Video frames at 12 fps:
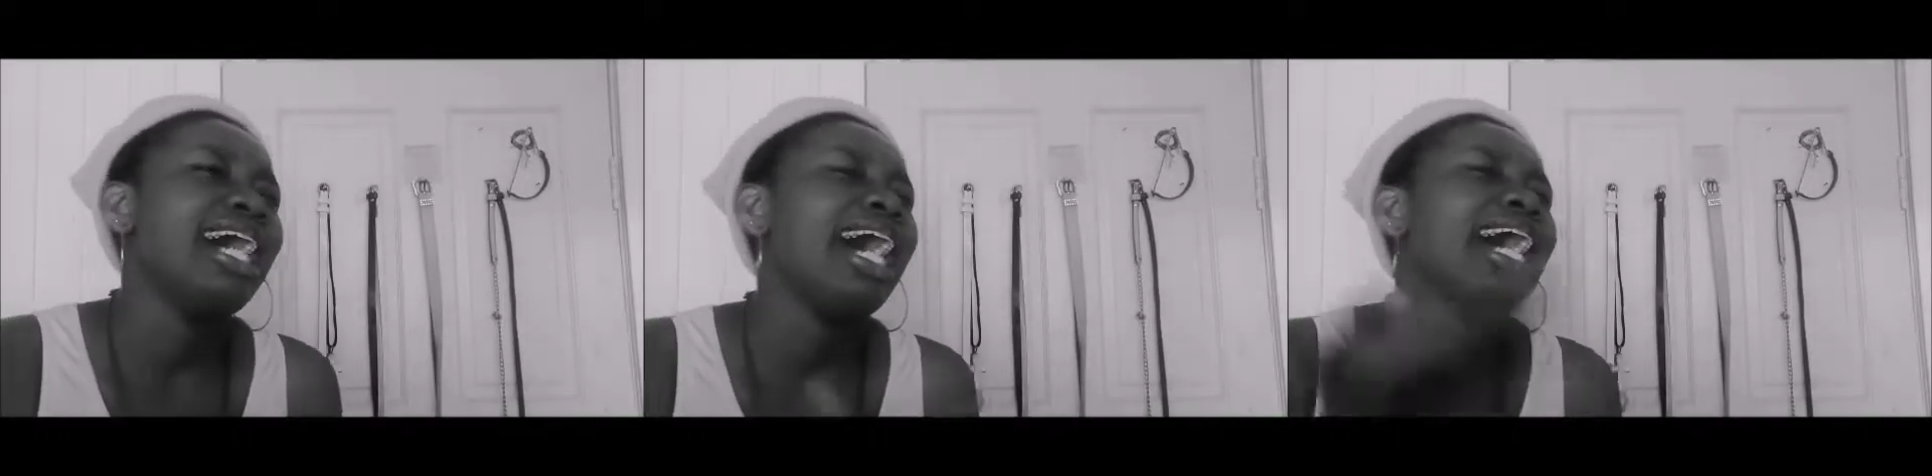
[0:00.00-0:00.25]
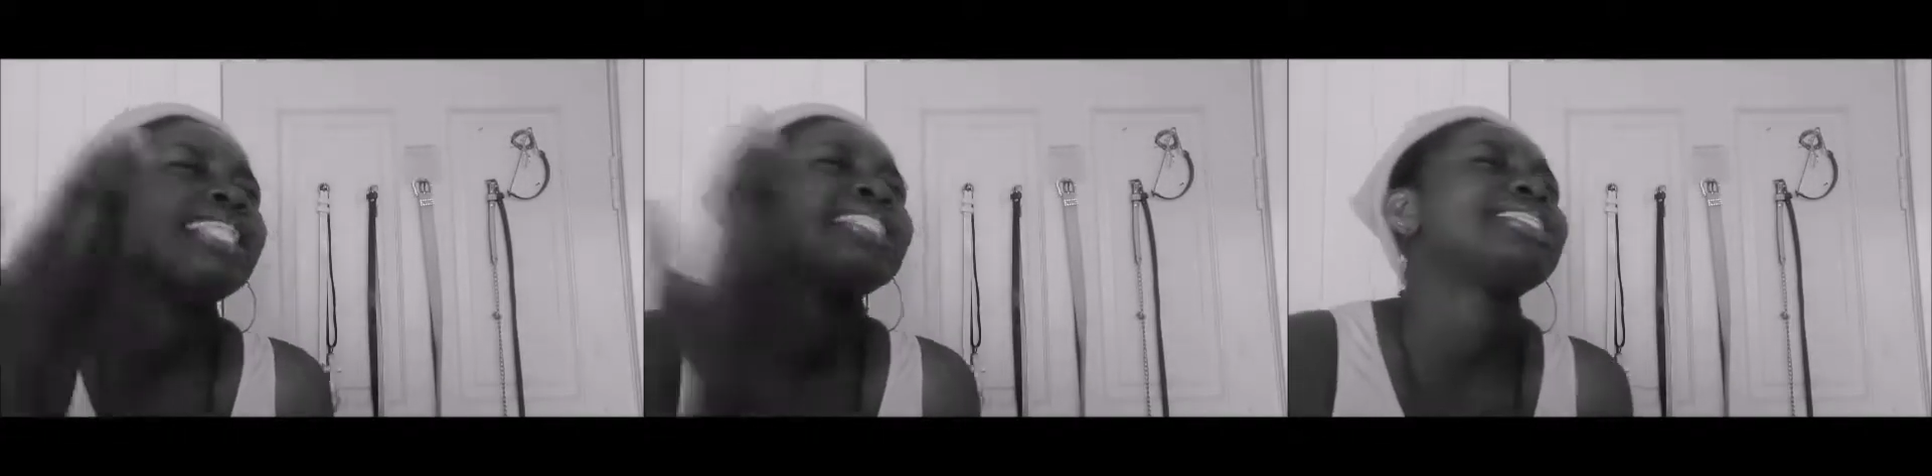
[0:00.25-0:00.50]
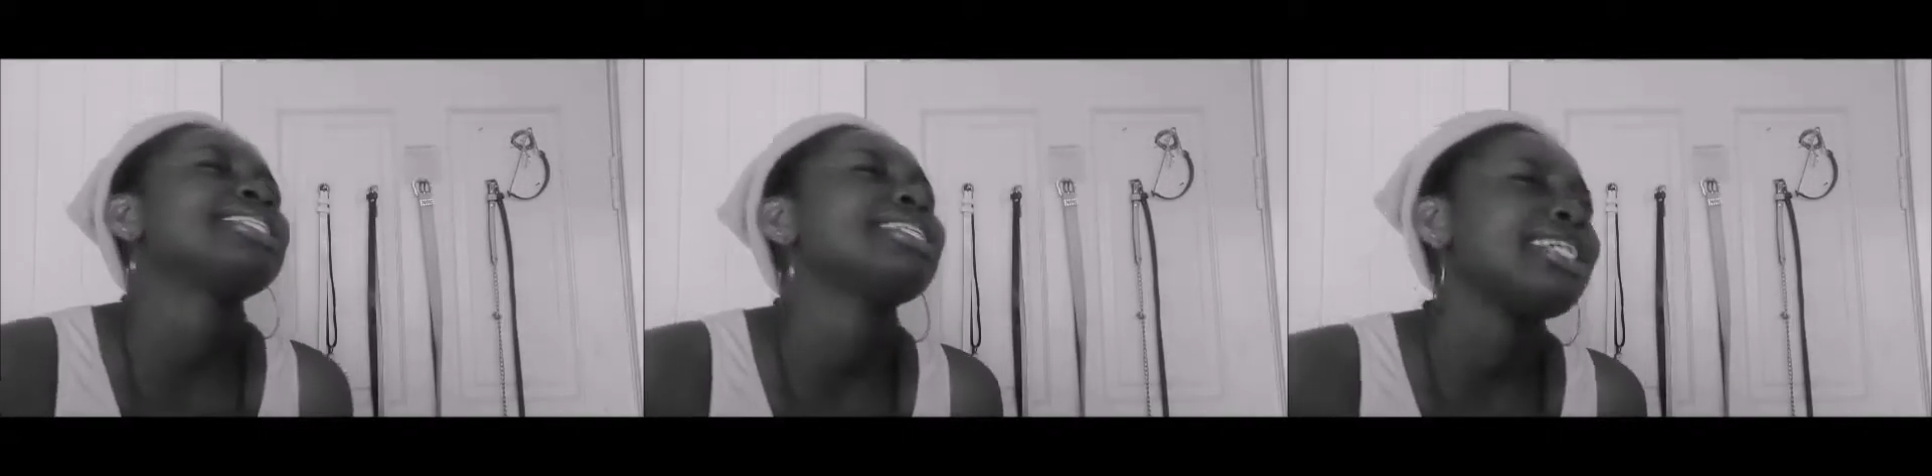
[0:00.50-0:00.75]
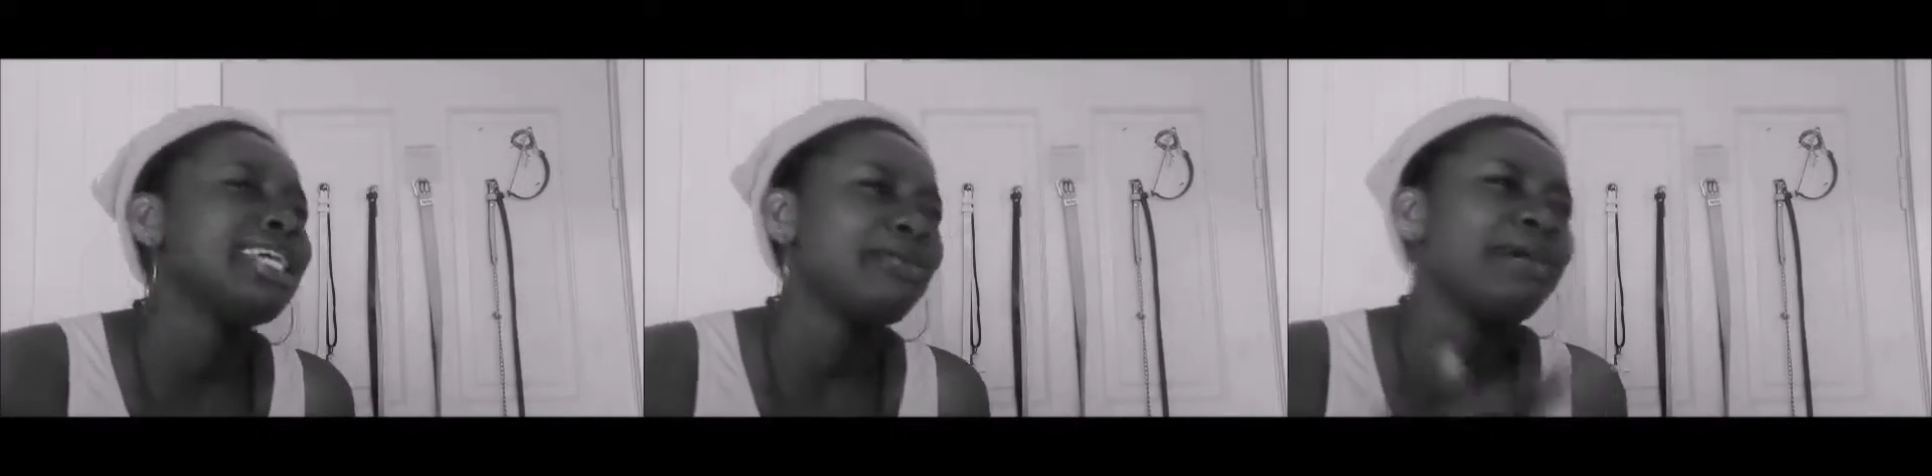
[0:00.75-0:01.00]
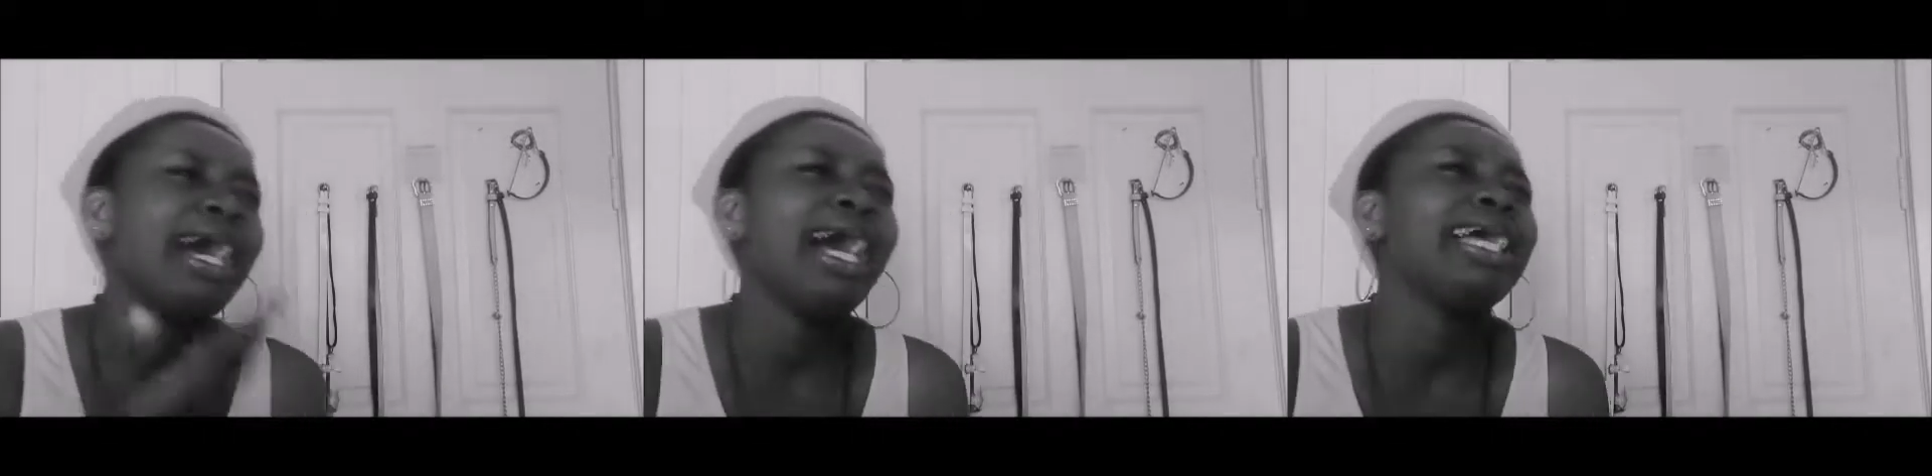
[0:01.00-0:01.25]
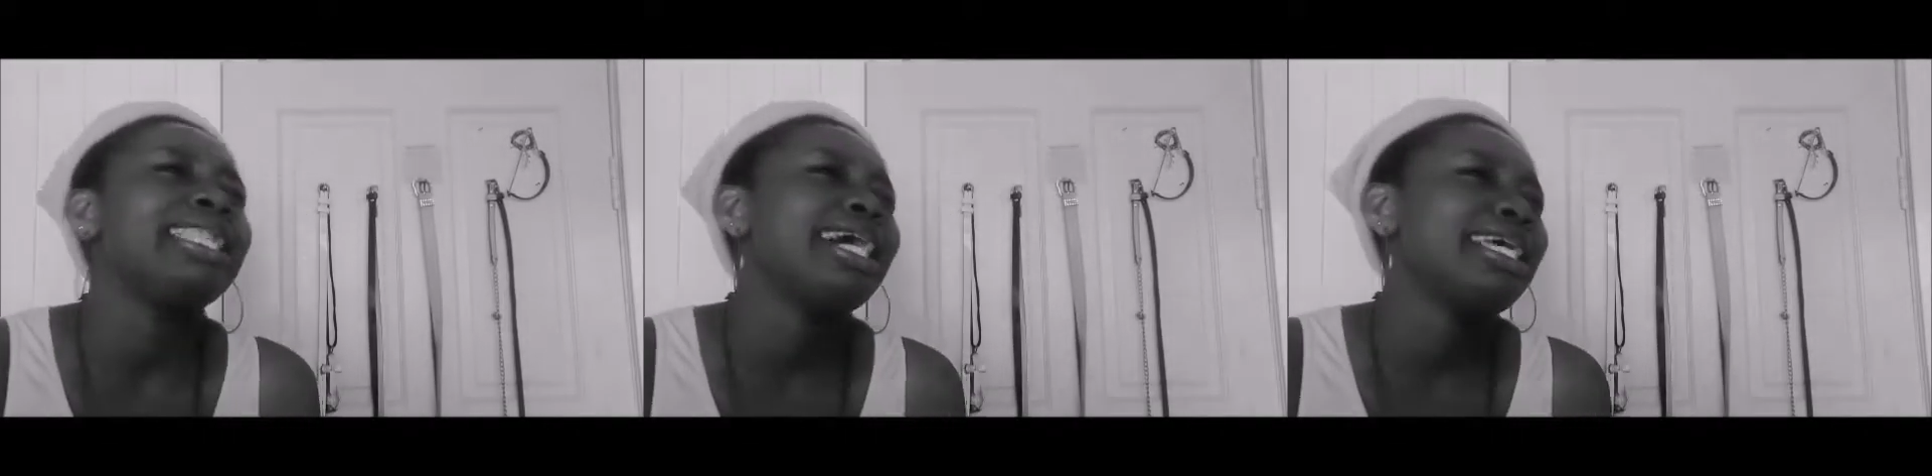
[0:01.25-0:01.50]
Auntie, give me
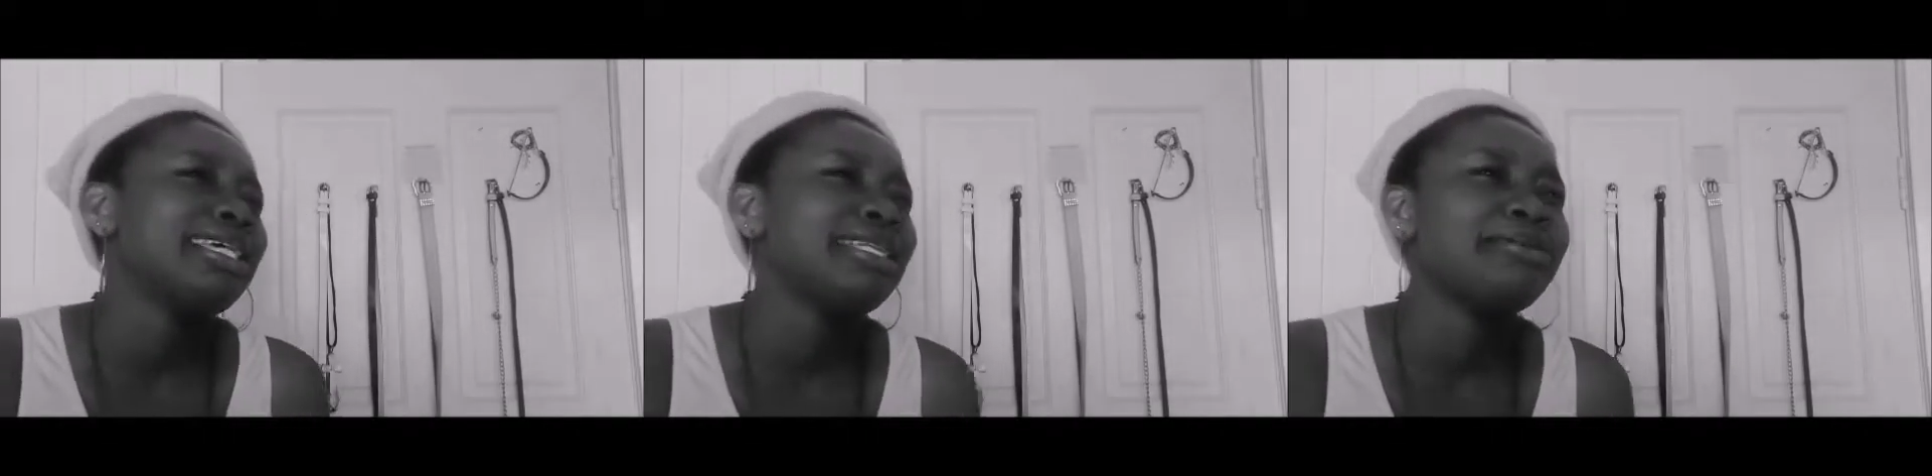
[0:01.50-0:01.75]
eyeliner,